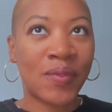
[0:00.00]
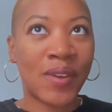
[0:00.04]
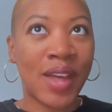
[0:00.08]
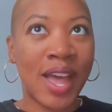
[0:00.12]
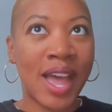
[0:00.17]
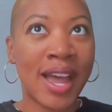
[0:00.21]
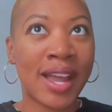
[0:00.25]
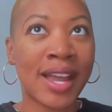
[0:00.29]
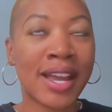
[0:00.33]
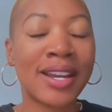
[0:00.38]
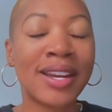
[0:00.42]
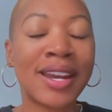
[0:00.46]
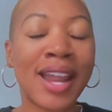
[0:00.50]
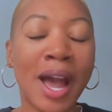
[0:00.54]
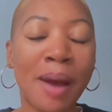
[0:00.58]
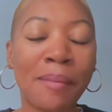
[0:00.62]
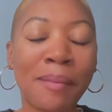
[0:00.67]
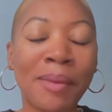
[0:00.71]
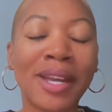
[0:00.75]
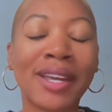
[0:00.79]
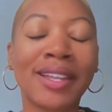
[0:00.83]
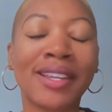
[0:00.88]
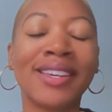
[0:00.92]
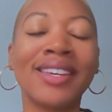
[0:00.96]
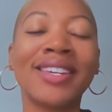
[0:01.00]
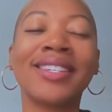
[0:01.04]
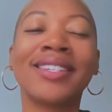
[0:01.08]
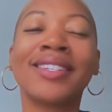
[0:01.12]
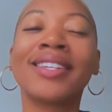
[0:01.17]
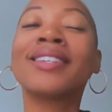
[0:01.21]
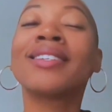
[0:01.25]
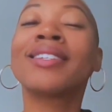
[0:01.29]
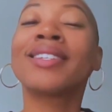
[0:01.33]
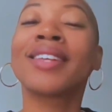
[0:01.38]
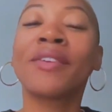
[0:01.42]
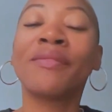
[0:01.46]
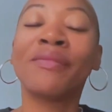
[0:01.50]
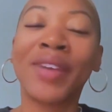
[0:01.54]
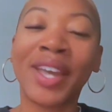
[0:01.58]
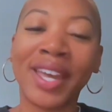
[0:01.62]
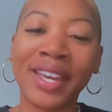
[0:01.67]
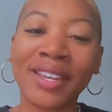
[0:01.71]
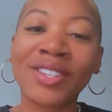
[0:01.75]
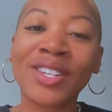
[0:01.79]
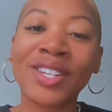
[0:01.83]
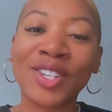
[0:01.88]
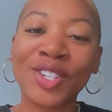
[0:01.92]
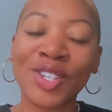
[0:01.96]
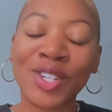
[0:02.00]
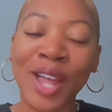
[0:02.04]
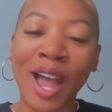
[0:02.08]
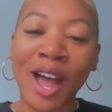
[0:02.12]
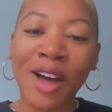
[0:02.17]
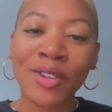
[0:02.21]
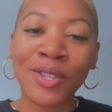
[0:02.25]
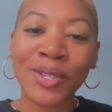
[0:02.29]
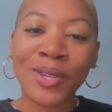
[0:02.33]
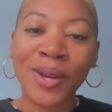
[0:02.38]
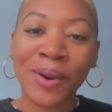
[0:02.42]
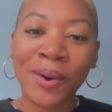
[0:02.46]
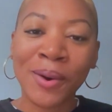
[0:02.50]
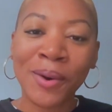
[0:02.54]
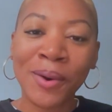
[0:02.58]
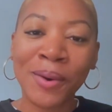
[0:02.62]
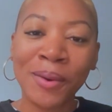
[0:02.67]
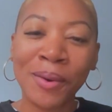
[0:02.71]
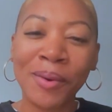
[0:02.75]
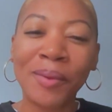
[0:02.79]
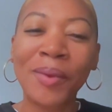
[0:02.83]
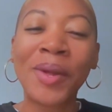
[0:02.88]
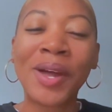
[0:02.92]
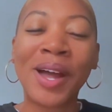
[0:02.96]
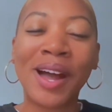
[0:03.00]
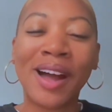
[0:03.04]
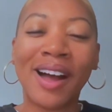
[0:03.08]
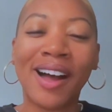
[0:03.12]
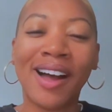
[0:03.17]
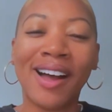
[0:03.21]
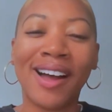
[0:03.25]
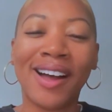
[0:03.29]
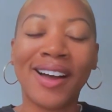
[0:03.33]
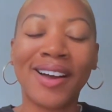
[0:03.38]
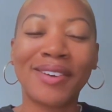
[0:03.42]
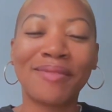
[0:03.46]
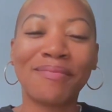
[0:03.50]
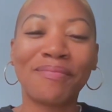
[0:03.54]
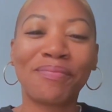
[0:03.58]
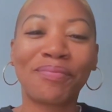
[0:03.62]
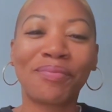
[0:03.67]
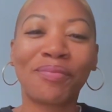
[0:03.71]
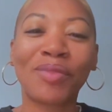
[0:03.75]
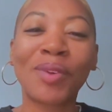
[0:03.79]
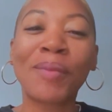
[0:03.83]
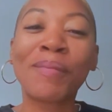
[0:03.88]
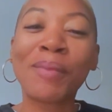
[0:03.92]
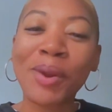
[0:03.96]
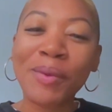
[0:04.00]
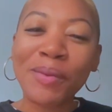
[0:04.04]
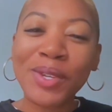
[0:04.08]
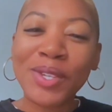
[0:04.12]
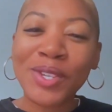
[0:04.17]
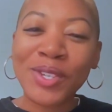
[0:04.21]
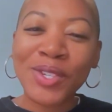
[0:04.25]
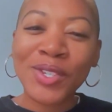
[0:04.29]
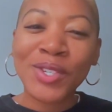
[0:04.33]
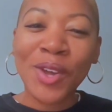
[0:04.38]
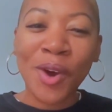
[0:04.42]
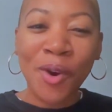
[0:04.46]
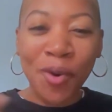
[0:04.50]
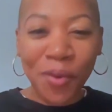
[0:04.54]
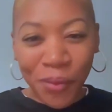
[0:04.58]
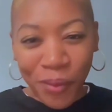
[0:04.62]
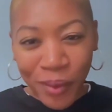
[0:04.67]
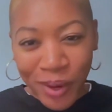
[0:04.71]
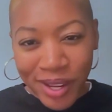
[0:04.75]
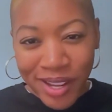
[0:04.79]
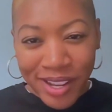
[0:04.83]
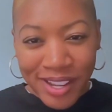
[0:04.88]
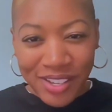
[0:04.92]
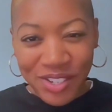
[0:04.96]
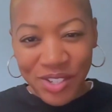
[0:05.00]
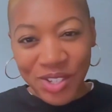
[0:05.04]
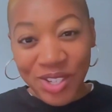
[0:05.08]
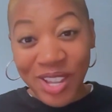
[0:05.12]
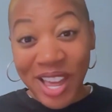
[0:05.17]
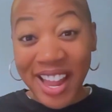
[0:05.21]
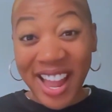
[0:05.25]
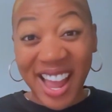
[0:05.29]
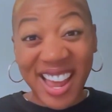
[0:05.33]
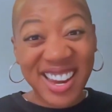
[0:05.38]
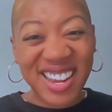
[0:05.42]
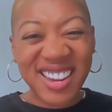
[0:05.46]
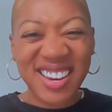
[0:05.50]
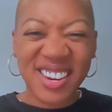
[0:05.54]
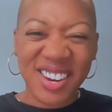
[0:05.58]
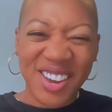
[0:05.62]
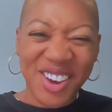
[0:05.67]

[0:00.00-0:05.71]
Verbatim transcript: economically disadvantaged household. Um, uh-huh. But it was so rich. Like I didn't